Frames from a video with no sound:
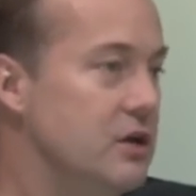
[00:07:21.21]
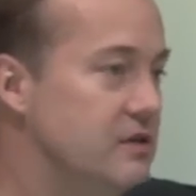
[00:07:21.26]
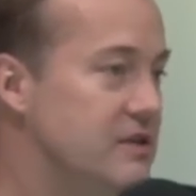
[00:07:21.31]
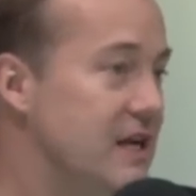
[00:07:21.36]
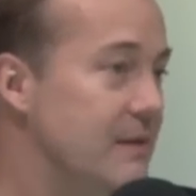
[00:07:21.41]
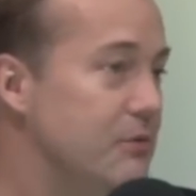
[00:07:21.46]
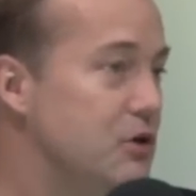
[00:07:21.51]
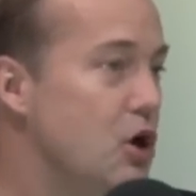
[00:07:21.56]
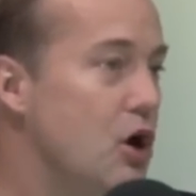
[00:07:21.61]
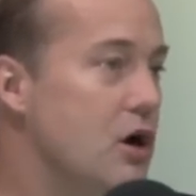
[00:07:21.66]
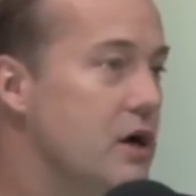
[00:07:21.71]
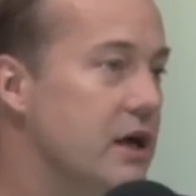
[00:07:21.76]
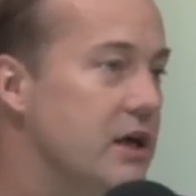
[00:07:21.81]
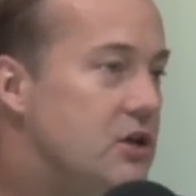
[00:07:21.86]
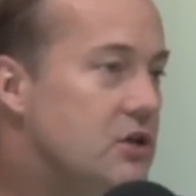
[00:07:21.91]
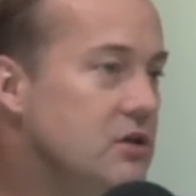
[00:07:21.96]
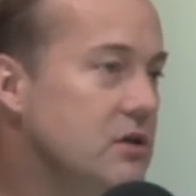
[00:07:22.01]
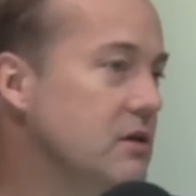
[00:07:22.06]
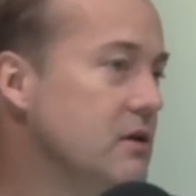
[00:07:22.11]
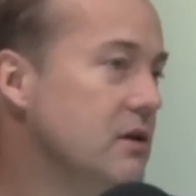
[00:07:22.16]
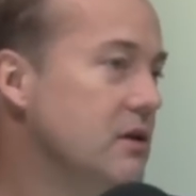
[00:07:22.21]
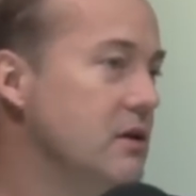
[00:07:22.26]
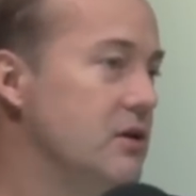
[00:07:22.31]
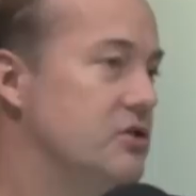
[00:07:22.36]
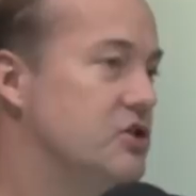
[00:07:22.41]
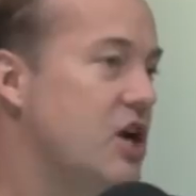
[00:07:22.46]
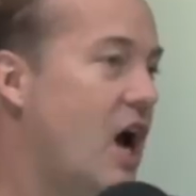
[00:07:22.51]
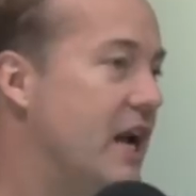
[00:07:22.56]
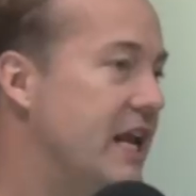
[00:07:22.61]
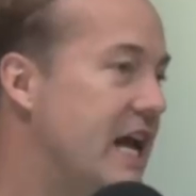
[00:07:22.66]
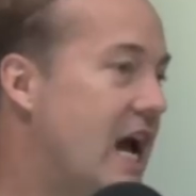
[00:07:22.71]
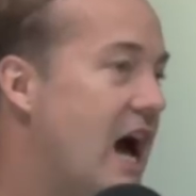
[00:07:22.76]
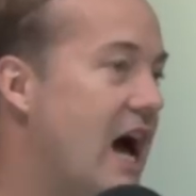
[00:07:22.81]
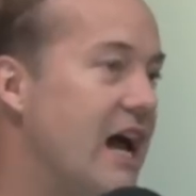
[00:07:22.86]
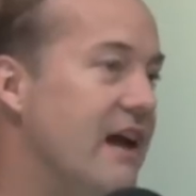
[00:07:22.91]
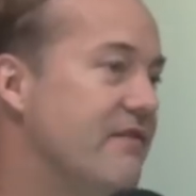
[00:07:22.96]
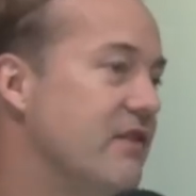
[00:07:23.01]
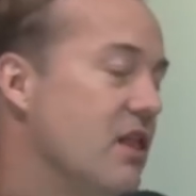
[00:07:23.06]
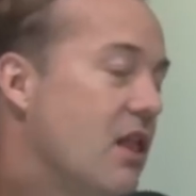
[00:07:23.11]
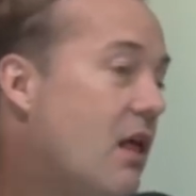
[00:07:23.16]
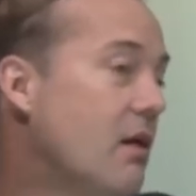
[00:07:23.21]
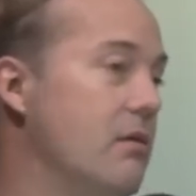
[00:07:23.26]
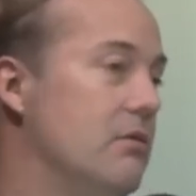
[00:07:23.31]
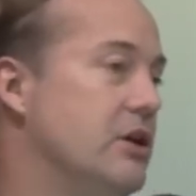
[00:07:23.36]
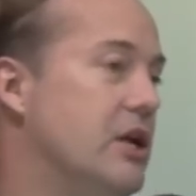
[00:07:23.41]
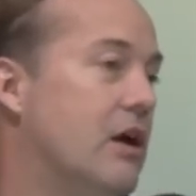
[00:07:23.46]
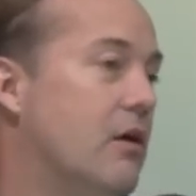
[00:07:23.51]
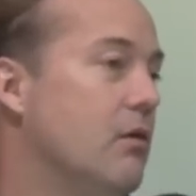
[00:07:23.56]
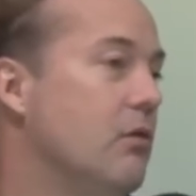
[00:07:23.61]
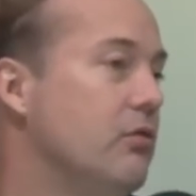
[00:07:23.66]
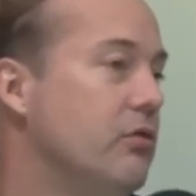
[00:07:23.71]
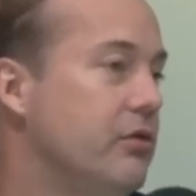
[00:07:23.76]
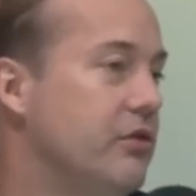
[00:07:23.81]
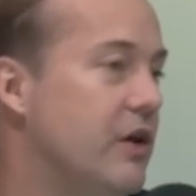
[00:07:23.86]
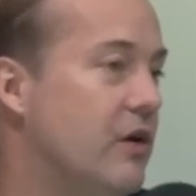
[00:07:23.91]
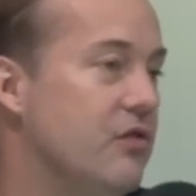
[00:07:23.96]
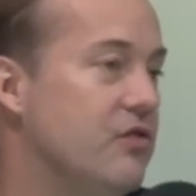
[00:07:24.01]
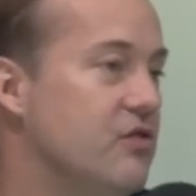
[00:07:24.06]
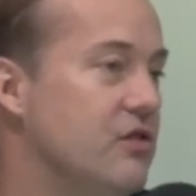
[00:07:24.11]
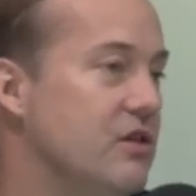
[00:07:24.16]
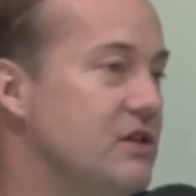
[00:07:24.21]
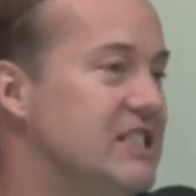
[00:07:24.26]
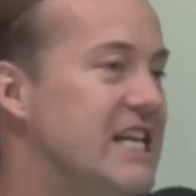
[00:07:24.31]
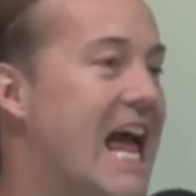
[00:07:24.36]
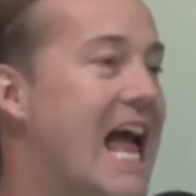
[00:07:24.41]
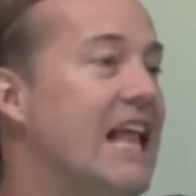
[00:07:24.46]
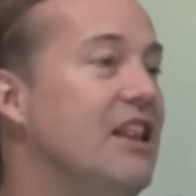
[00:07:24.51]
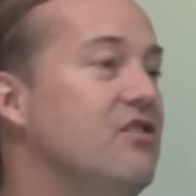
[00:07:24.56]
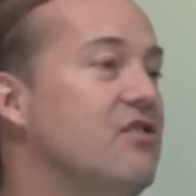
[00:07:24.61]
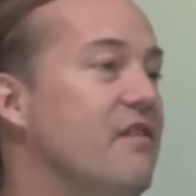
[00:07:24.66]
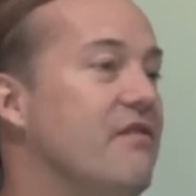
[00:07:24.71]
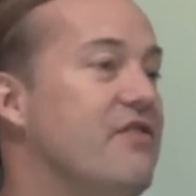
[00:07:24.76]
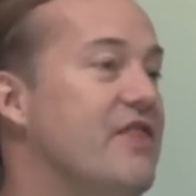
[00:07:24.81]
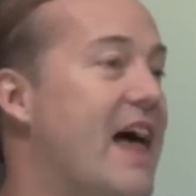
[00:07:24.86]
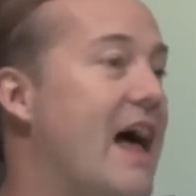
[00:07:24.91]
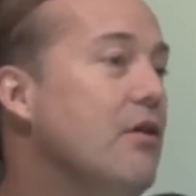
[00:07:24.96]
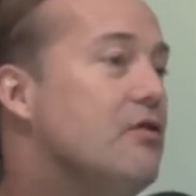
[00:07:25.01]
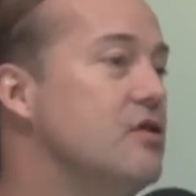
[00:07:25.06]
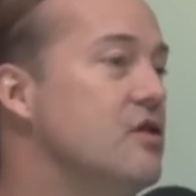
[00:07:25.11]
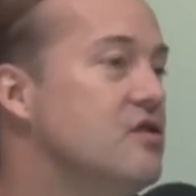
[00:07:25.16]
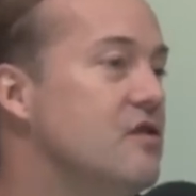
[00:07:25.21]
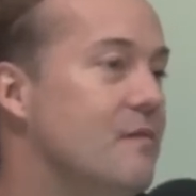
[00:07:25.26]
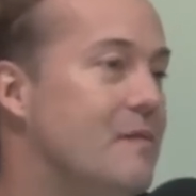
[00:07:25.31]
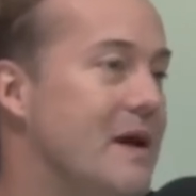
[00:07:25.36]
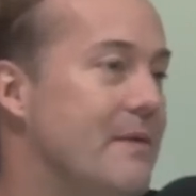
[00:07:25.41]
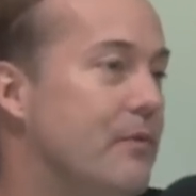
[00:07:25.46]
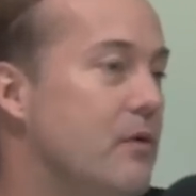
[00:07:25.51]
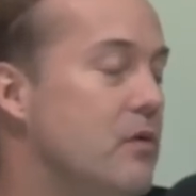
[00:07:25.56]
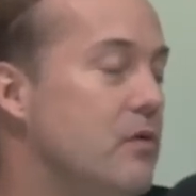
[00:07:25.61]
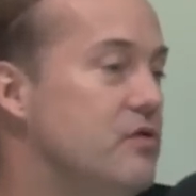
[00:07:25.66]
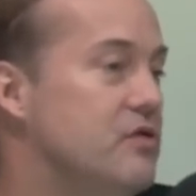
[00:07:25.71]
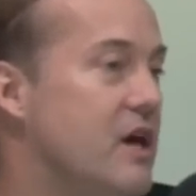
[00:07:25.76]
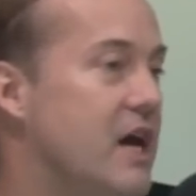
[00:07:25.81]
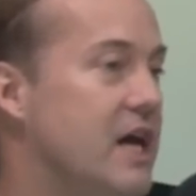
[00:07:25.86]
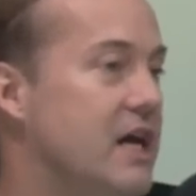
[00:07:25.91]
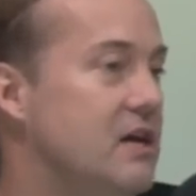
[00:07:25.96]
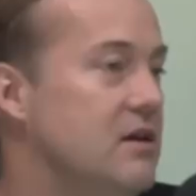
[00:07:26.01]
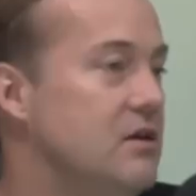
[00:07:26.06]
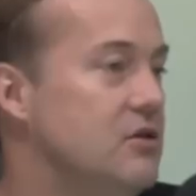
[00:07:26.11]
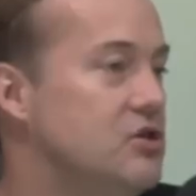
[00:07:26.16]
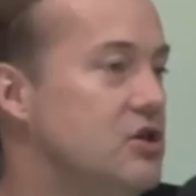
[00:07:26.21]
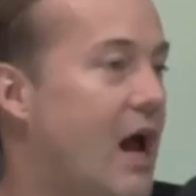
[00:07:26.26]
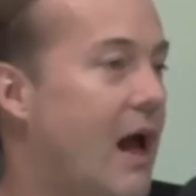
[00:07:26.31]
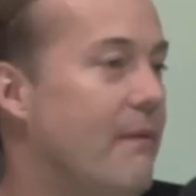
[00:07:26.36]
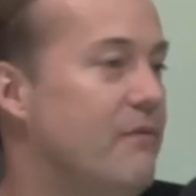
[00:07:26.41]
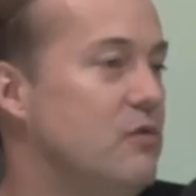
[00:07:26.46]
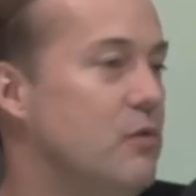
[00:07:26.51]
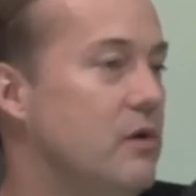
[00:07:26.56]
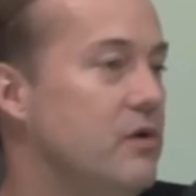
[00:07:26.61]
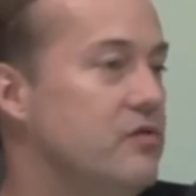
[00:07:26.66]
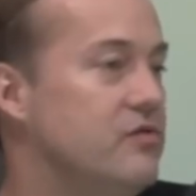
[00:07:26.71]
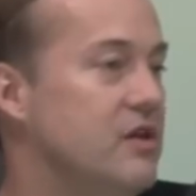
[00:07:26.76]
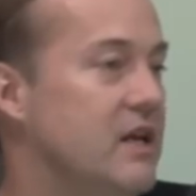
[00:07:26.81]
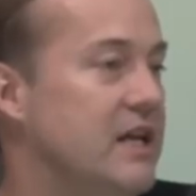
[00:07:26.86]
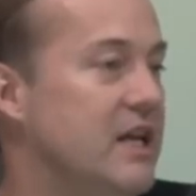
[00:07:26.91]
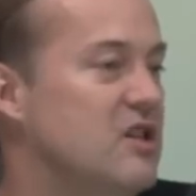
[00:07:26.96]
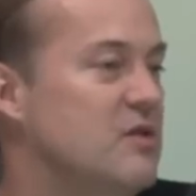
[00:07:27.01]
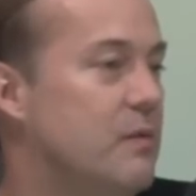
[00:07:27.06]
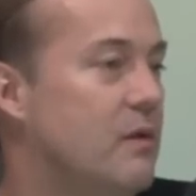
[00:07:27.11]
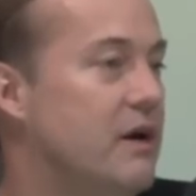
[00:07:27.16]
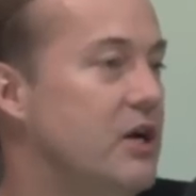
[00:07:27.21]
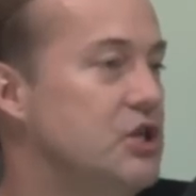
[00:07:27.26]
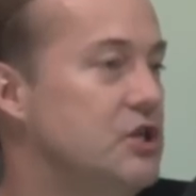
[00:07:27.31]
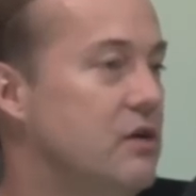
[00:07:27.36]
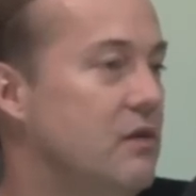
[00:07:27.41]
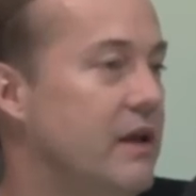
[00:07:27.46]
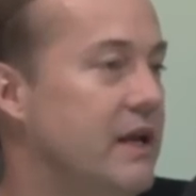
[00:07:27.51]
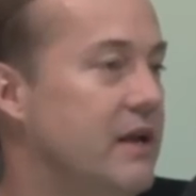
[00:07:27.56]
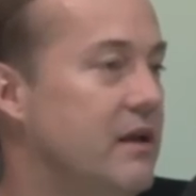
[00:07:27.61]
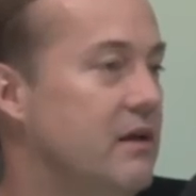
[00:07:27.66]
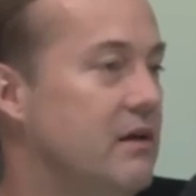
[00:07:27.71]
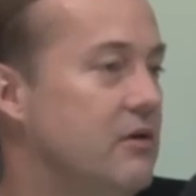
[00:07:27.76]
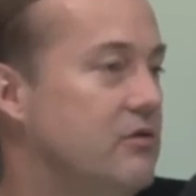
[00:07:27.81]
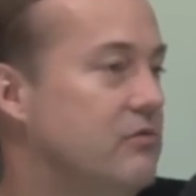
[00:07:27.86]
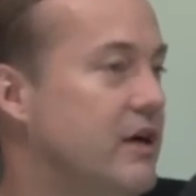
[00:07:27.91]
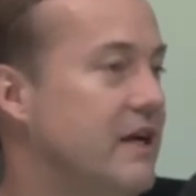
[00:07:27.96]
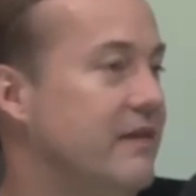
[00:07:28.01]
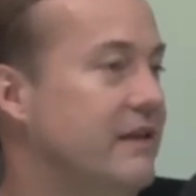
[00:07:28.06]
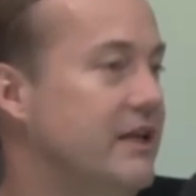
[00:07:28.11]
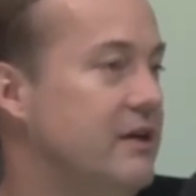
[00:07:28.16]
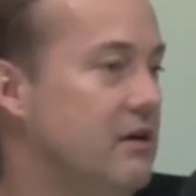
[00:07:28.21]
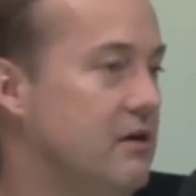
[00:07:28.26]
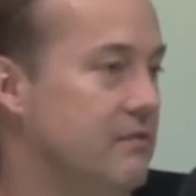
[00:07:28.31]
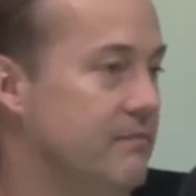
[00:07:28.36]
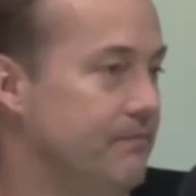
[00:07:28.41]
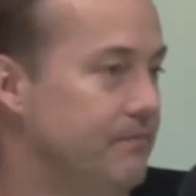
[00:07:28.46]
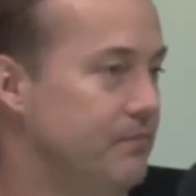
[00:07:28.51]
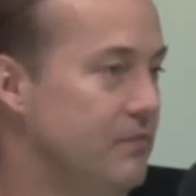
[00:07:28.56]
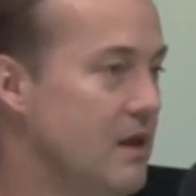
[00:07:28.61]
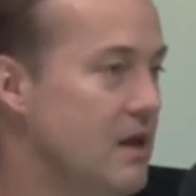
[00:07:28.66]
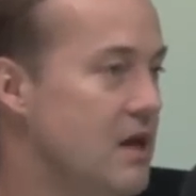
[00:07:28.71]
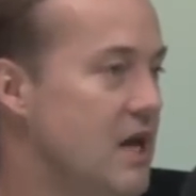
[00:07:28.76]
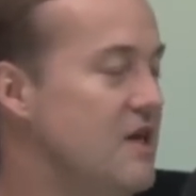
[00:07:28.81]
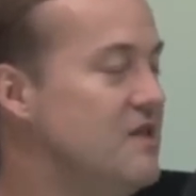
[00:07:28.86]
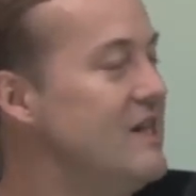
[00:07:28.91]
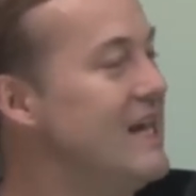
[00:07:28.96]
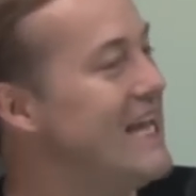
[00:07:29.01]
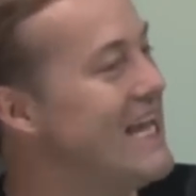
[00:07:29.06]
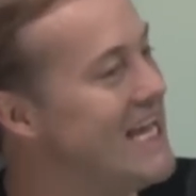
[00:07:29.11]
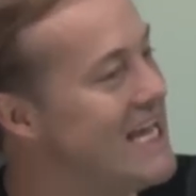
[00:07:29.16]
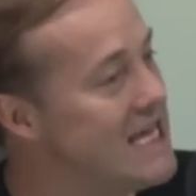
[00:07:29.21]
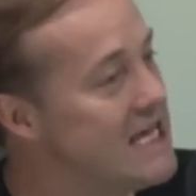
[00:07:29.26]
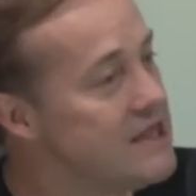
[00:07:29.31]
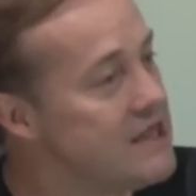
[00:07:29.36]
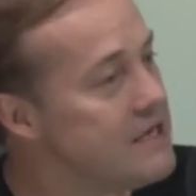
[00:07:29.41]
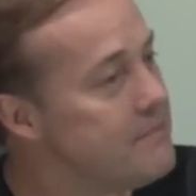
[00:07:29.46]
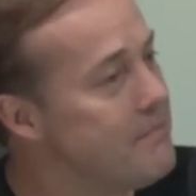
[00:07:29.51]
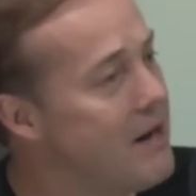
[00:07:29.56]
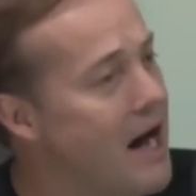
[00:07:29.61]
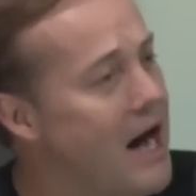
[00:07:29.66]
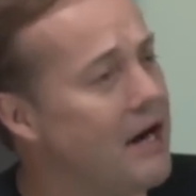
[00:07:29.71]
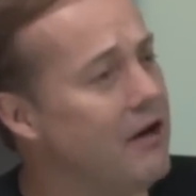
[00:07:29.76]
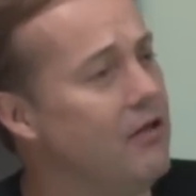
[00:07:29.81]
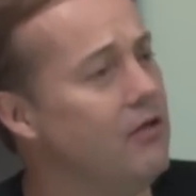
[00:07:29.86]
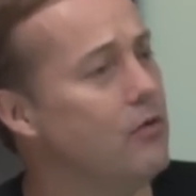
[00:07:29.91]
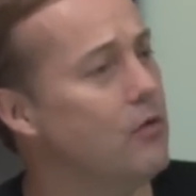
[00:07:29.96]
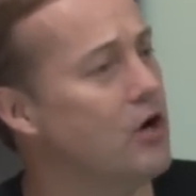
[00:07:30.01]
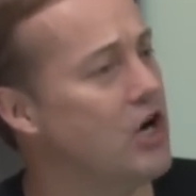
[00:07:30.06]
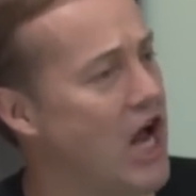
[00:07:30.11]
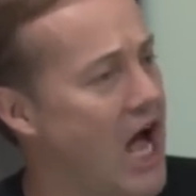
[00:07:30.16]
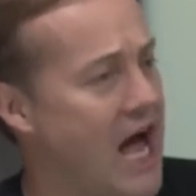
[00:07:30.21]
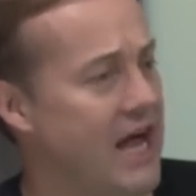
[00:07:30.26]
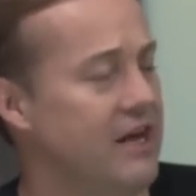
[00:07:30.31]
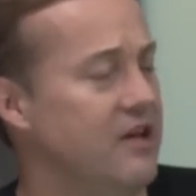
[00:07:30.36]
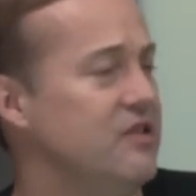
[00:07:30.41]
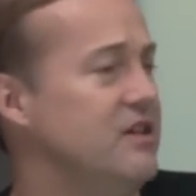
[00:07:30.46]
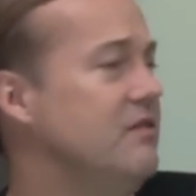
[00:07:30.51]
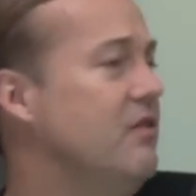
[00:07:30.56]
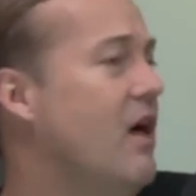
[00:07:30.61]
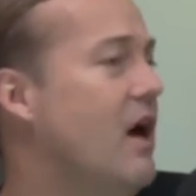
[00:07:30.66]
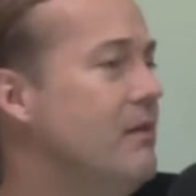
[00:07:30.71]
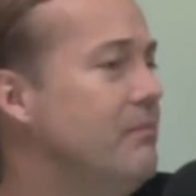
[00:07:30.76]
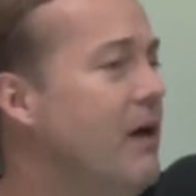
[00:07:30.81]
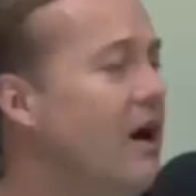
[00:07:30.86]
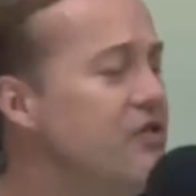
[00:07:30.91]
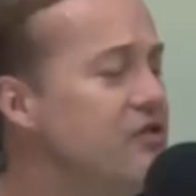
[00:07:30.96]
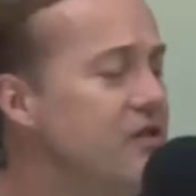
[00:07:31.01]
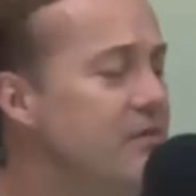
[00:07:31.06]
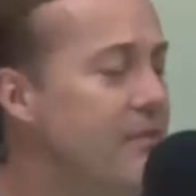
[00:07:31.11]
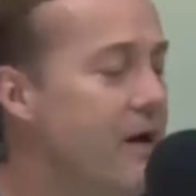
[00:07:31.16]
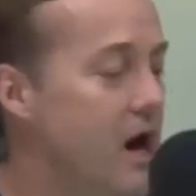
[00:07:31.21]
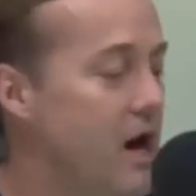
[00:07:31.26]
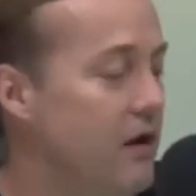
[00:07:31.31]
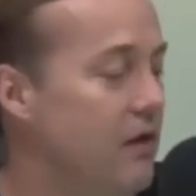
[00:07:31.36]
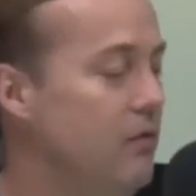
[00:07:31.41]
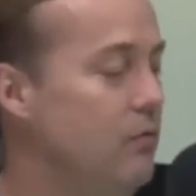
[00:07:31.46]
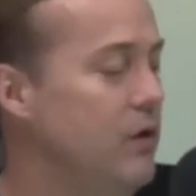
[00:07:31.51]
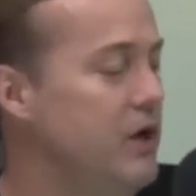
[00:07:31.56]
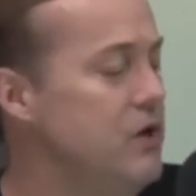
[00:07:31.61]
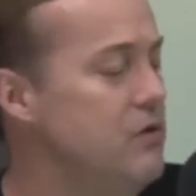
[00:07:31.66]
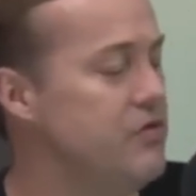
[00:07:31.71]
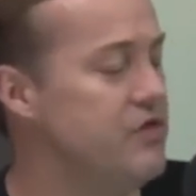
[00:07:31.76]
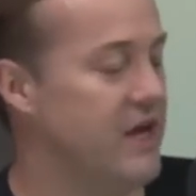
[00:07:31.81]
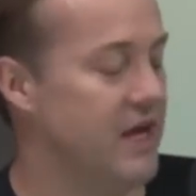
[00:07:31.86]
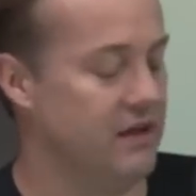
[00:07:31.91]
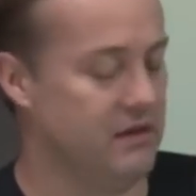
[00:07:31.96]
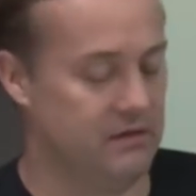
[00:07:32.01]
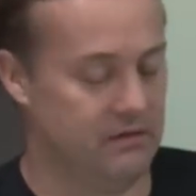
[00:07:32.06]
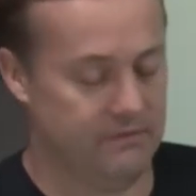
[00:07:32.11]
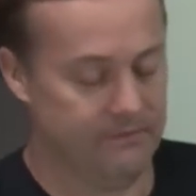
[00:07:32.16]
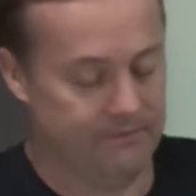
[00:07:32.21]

Tim Cook and Jony Ive and you know there's tens of thousands of people who say Jobs was an inspirational and a great leader. Is he the model or not? Is Elon Musk the model? What do you think?